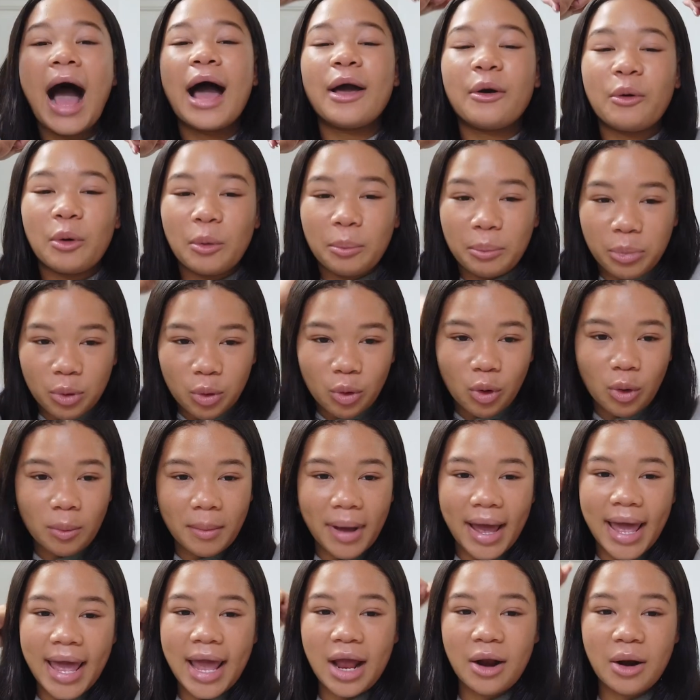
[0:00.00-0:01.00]
I will pull
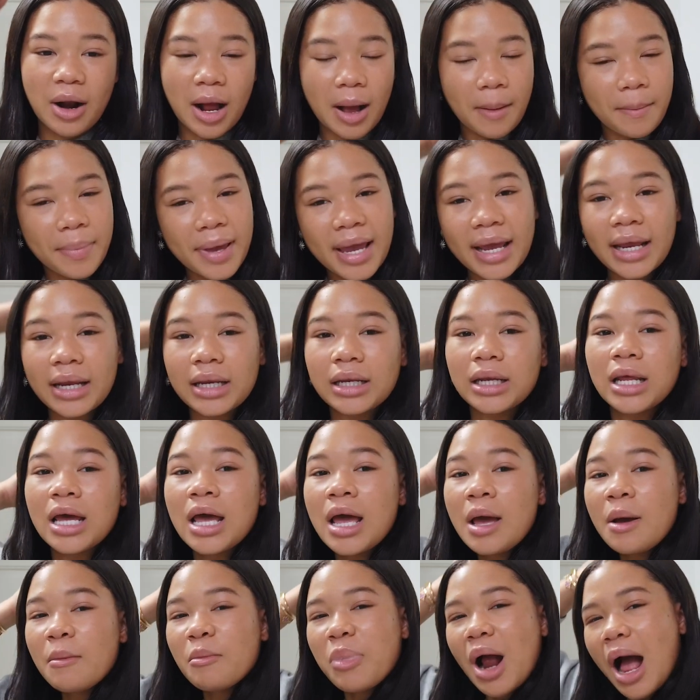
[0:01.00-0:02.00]
my hair up and
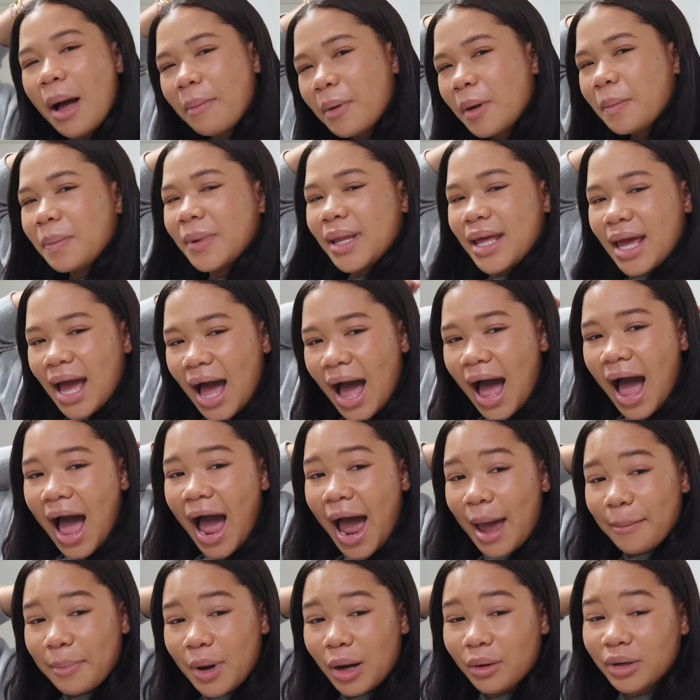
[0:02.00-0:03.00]
probably a
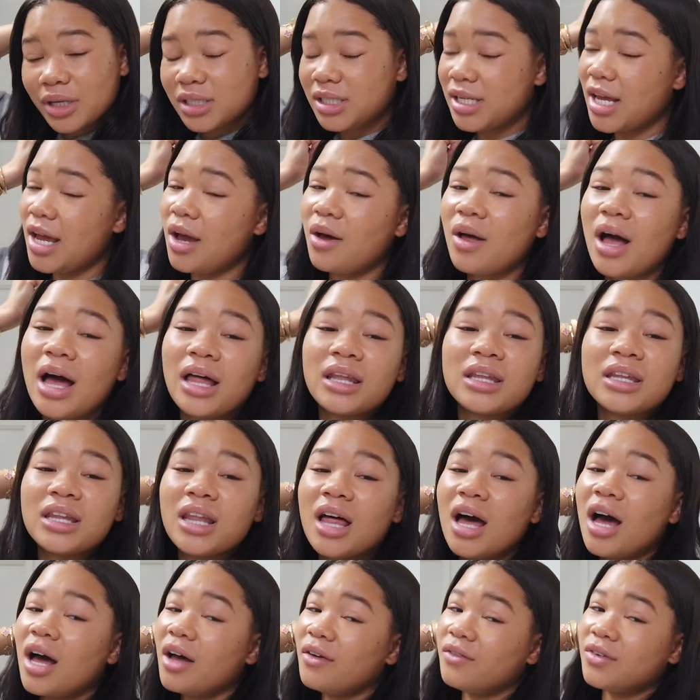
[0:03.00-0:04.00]
high ponytail. I
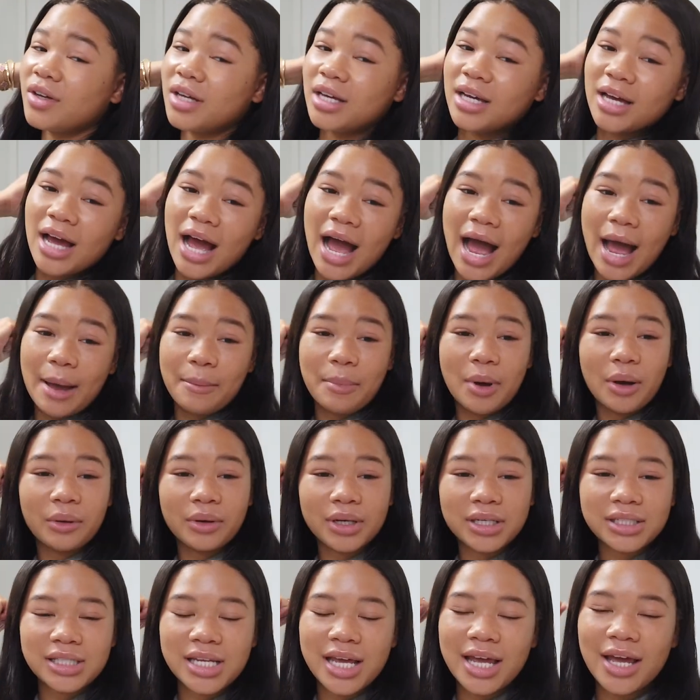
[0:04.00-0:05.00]
love a good high
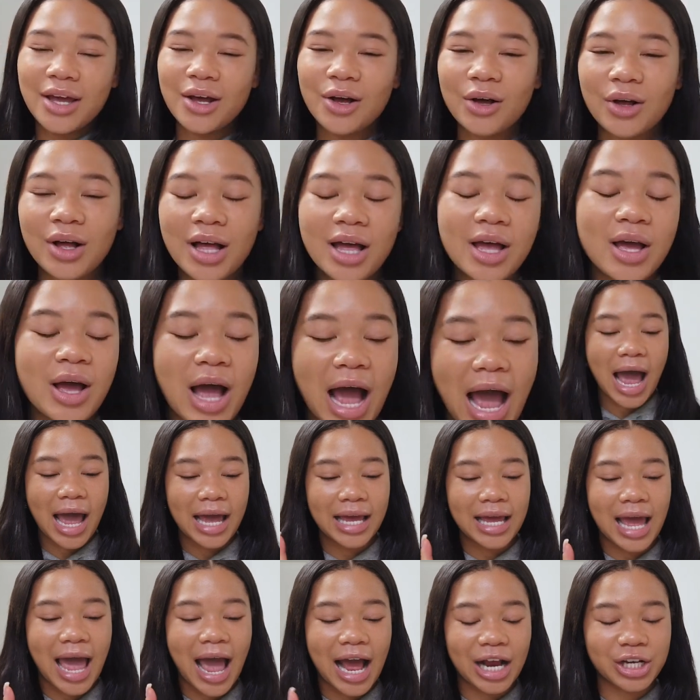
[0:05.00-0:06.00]
ponytail.
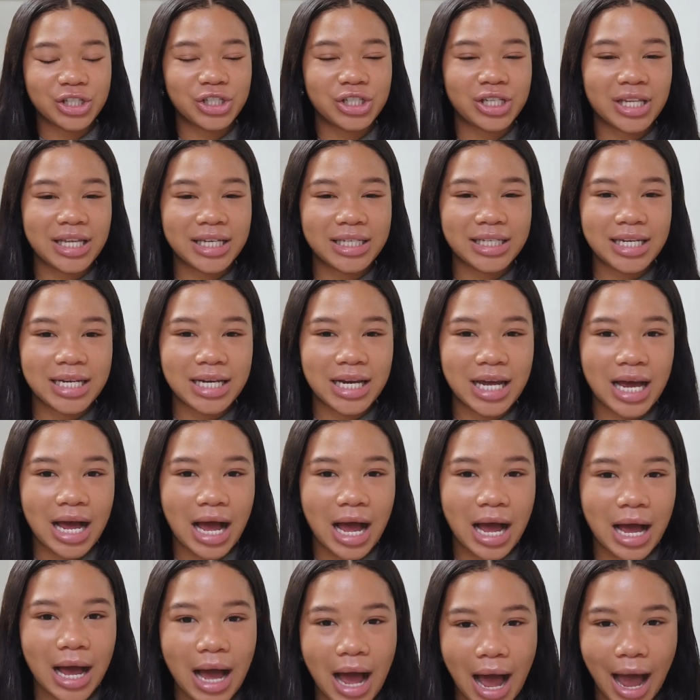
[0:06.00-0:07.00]
I actually did
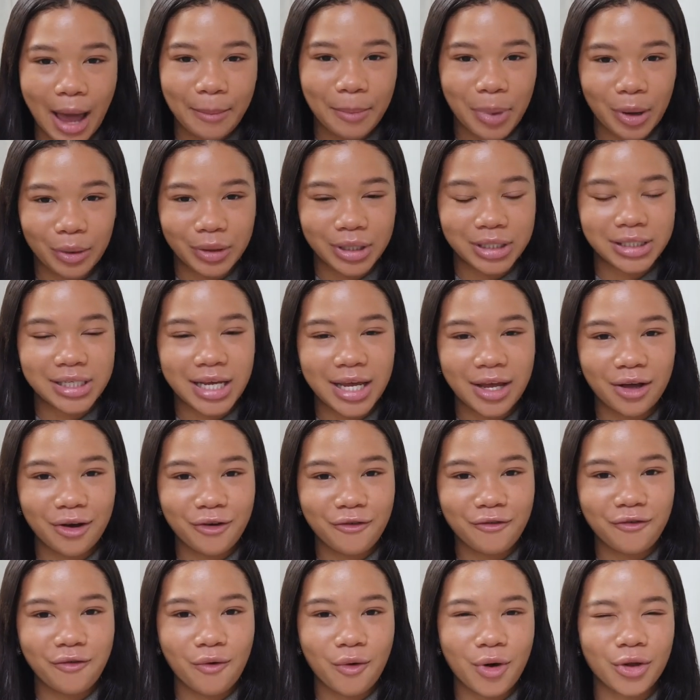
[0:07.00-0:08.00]
a high
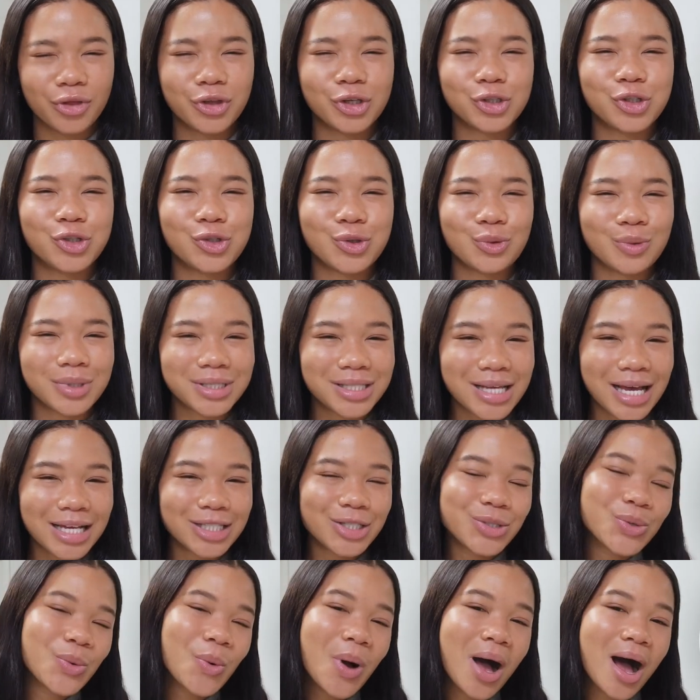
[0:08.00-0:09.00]
ponytail for the
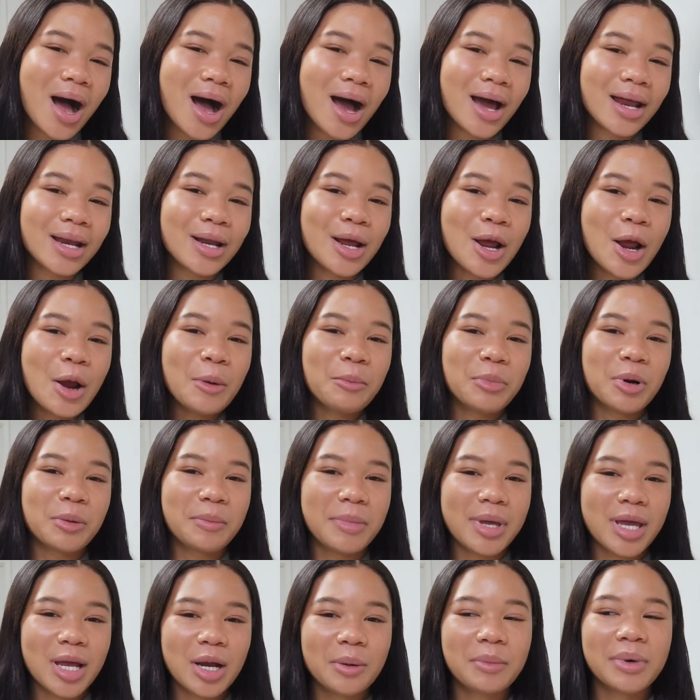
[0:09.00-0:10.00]
Suicide Squad
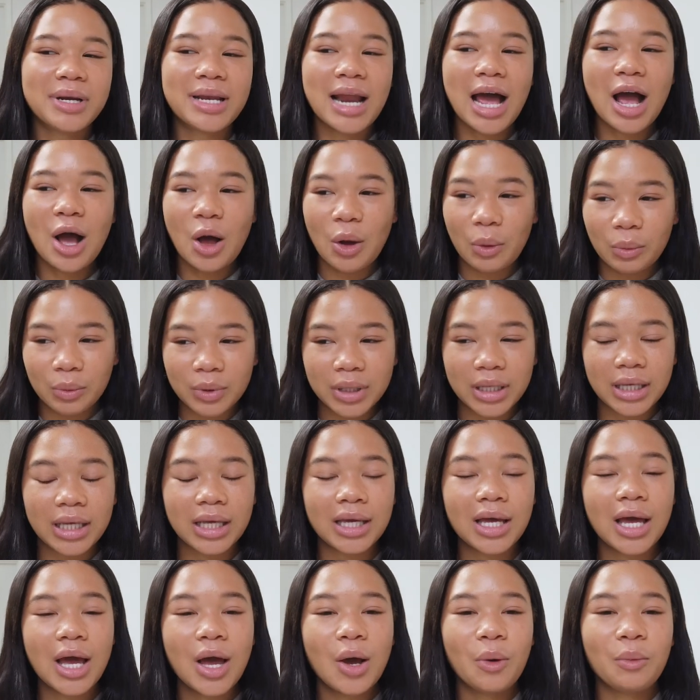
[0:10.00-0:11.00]
premiere, but not
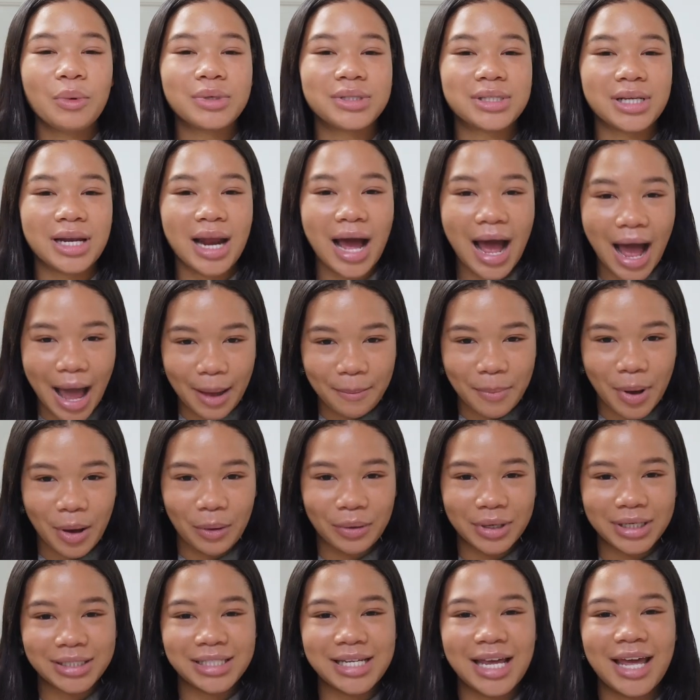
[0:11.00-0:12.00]
only was it a high
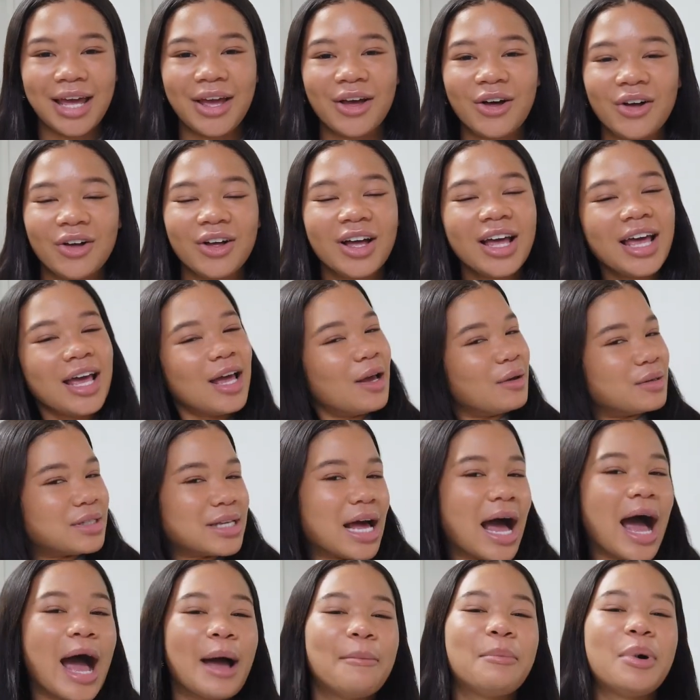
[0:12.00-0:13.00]
ponytail, it
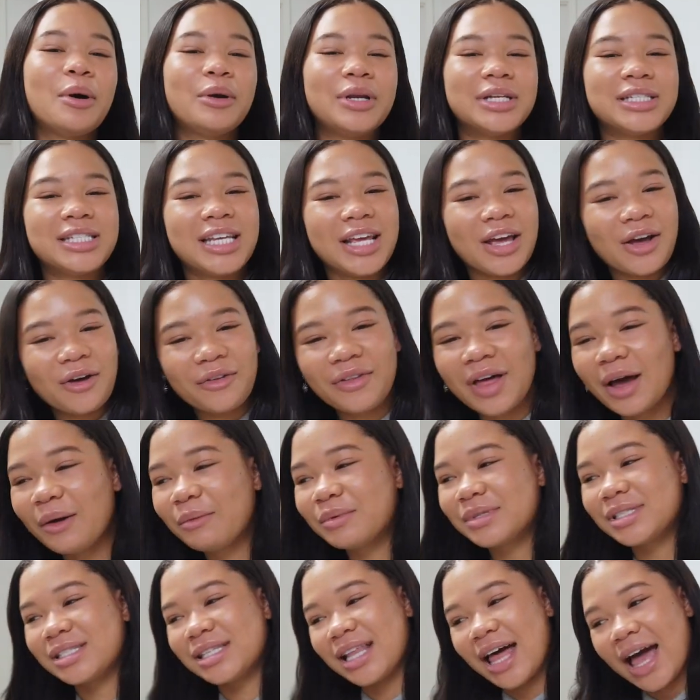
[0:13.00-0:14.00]
was a high ponytail
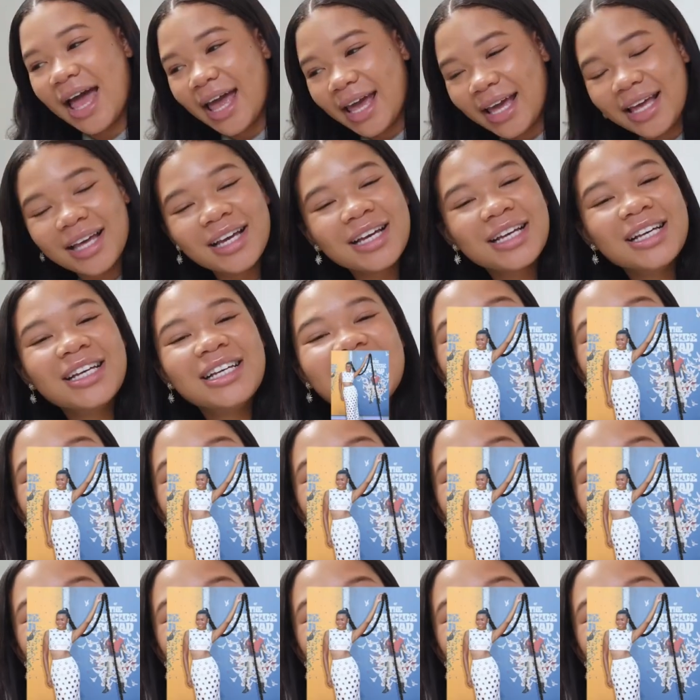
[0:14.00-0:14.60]
that was like